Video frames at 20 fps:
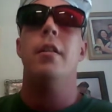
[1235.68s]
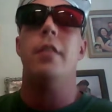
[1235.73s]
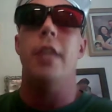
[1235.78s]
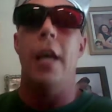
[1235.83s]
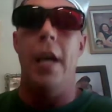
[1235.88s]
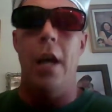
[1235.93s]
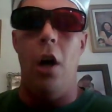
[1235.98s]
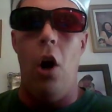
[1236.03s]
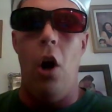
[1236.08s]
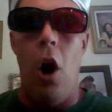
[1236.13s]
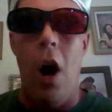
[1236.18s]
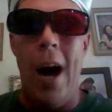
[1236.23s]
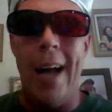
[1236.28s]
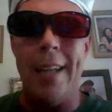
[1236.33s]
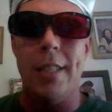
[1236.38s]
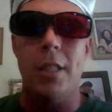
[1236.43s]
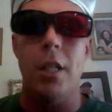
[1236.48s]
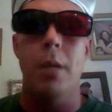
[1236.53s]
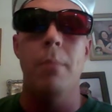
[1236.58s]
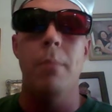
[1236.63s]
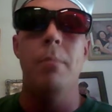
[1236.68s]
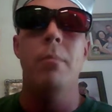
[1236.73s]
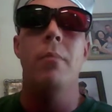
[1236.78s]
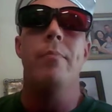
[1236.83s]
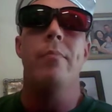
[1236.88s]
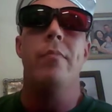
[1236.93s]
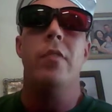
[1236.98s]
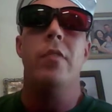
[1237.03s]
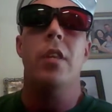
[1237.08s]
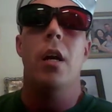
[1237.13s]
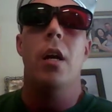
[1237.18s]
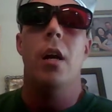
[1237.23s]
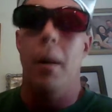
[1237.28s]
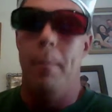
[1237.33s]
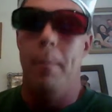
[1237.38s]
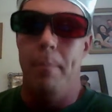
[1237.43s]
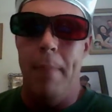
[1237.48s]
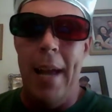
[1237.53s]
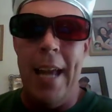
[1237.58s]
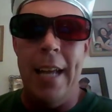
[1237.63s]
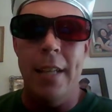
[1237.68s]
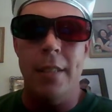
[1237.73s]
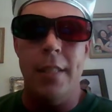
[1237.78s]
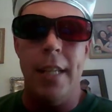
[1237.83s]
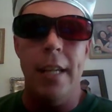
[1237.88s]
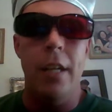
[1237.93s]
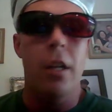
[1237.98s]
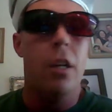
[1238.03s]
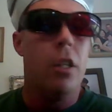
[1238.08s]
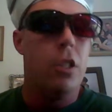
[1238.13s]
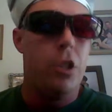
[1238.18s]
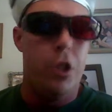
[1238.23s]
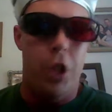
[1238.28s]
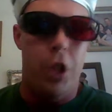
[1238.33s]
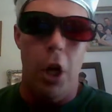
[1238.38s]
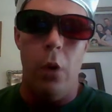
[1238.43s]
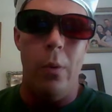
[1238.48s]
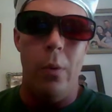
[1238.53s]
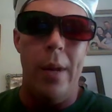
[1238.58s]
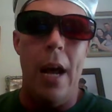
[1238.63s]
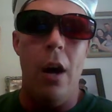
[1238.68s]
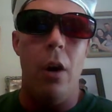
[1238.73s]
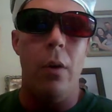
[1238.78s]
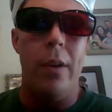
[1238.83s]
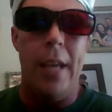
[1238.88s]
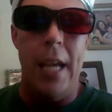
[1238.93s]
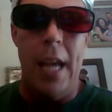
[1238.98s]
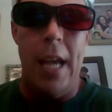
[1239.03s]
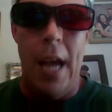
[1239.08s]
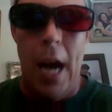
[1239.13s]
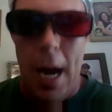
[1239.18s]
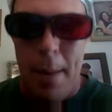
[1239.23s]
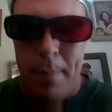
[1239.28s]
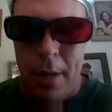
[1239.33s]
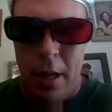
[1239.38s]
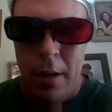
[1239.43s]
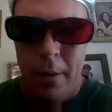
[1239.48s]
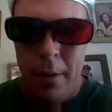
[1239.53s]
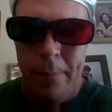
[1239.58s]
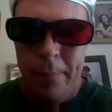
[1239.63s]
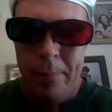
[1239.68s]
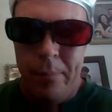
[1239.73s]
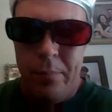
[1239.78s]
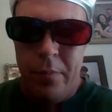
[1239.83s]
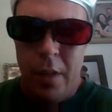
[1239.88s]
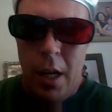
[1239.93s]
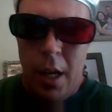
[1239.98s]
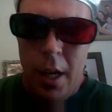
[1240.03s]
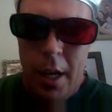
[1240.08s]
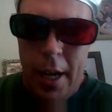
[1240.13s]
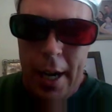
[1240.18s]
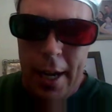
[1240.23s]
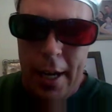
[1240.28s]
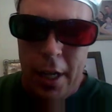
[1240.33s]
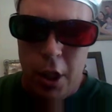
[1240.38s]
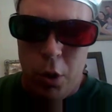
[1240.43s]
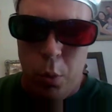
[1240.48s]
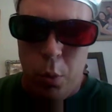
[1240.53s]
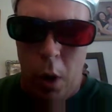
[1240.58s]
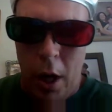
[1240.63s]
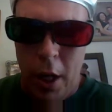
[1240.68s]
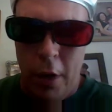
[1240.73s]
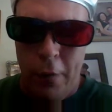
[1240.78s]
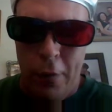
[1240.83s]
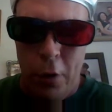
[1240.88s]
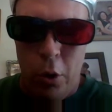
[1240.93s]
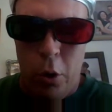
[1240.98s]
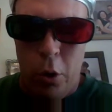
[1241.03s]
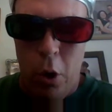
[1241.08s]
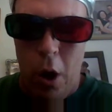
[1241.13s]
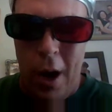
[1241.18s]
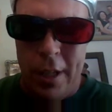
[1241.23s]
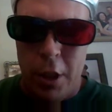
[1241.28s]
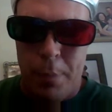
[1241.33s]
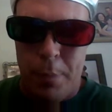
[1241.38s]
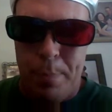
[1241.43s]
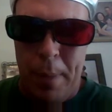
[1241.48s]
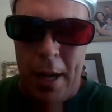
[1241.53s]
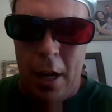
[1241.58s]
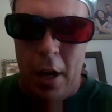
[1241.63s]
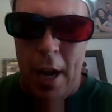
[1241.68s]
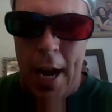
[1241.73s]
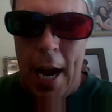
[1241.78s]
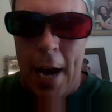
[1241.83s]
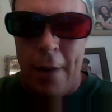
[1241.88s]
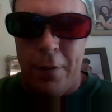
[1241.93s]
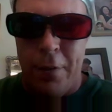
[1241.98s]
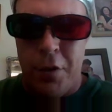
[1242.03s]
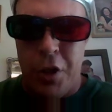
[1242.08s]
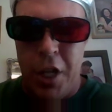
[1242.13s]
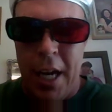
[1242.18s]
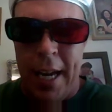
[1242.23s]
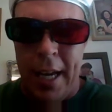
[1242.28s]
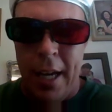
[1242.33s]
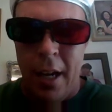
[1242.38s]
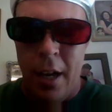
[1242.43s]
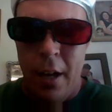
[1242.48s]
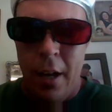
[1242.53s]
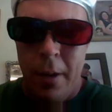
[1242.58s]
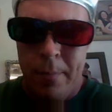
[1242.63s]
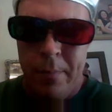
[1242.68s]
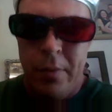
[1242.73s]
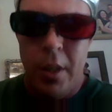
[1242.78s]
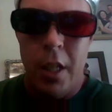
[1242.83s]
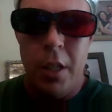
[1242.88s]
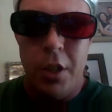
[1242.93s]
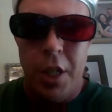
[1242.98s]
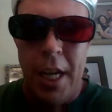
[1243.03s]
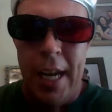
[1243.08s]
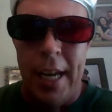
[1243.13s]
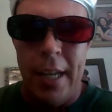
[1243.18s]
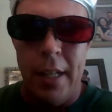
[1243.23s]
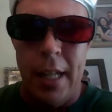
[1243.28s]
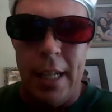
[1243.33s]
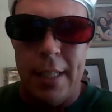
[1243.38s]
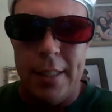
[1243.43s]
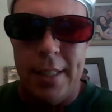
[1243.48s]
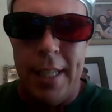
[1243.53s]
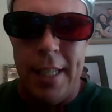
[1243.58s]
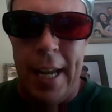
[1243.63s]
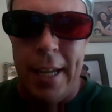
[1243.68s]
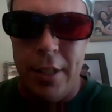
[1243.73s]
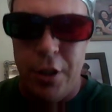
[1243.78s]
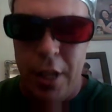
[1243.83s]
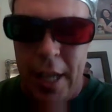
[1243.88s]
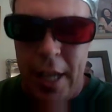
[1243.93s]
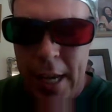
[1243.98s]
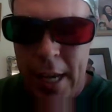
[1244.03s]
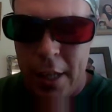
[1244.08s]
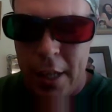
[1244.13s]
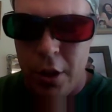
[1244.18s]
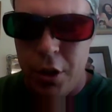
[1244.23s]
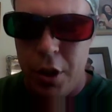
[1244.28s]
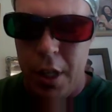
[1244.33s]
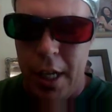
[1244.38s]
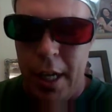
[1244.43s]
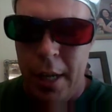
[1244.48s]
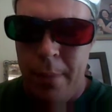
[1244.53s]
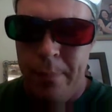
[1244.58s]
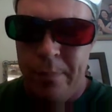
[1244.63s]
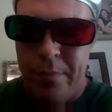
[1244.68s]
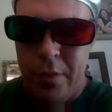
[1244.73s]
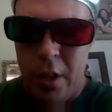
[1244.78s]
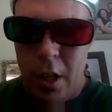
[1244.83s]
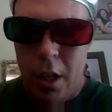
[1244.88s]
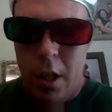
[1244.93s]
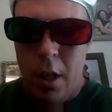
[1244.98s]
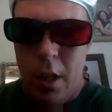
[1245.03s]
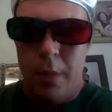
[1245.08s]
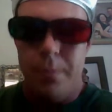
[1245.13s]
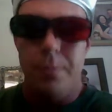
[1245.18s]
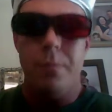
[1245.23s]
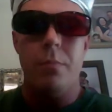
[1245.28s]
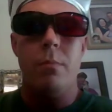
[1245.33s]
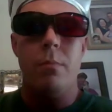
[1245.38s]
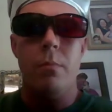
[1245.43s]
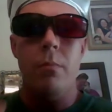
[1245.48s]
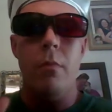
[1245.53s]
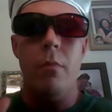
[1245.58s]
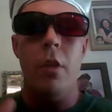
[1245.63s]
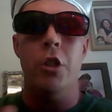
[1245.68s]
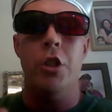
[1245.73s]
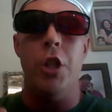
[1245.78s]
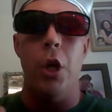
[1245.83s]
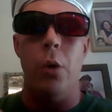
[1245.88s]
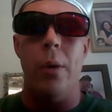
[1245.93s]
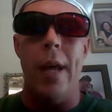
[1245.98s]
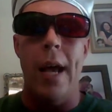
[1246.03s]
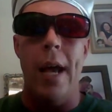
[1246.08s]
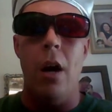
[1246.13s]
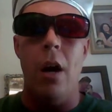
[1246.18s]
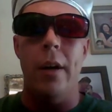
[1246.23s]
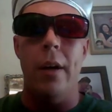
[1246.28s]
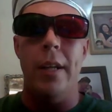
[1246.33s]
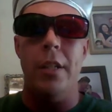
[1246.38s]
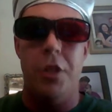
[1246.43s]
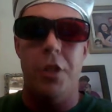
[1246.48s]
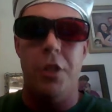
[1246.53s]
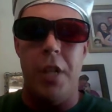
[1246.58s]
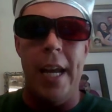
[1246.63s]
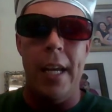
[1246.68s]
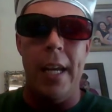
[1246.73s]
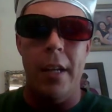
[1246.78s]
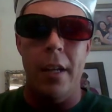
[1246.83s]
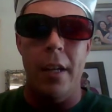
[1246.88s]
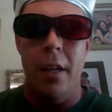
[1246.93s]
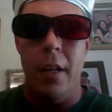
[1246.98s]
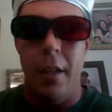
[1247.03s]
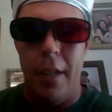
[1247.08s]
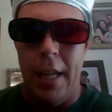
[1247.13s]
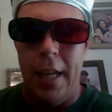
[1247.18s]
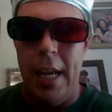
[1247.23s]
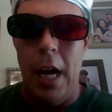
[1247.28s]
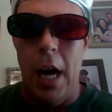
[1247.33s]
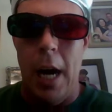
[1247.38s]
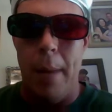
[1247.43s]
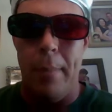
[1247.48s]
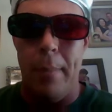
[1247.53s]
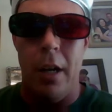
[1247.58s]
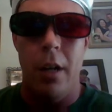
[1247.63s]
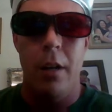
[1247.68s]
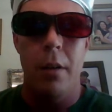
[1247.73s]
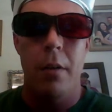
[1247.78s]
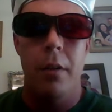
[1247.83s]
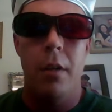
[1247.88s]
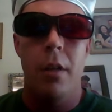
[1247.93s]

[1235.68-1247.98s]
The awesome, amazing Jonel Gihama and his wonderful, gorgeous, better half, Cheng, Cheng, that's C H E N G. Jonel and Cheng Gihama.